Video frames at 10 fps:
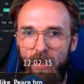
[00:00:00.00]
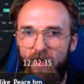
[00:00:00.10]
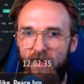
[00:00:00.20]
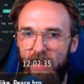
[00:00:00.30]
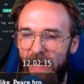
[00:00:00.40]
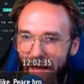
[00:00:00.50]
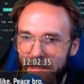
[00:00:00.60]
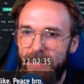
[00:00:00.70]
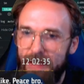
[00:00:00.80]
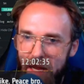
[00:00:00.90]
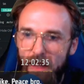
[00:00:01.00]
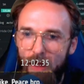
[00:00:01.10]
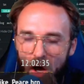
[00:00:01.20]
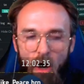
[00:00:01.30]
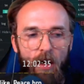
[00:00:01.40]
Even if they can't stay
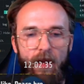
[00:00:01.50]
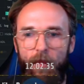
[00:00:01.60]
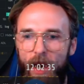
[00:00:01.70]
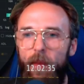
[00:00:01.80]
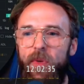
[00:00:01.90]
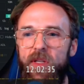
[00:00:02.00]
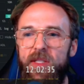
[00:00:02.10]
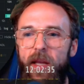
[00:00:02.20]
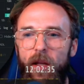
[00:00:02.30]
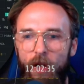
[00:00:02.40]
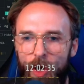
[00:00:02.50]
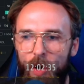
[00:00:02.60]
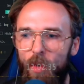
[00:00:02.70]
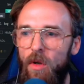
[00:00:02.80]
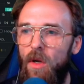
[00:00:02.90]
long, they pop in to say hello